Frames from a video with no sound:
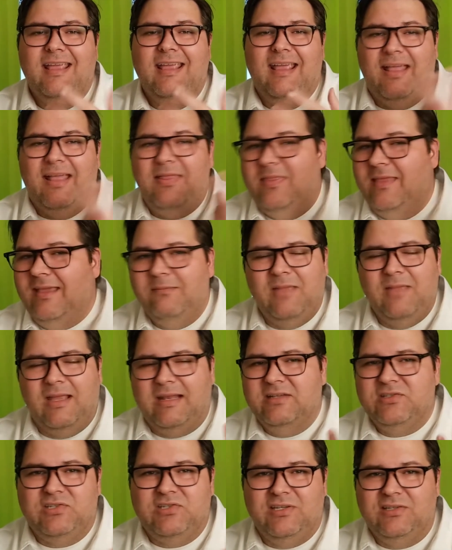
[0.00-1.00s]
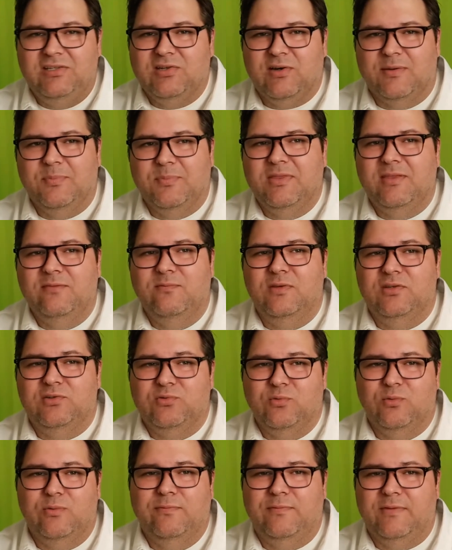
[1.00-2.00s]
and they managed to interpret the
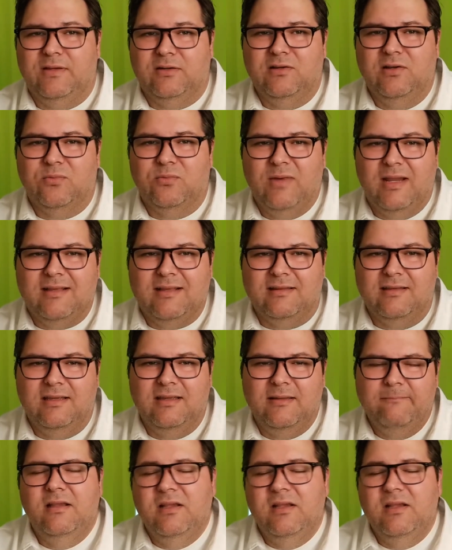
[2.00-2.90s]
visual field correctly.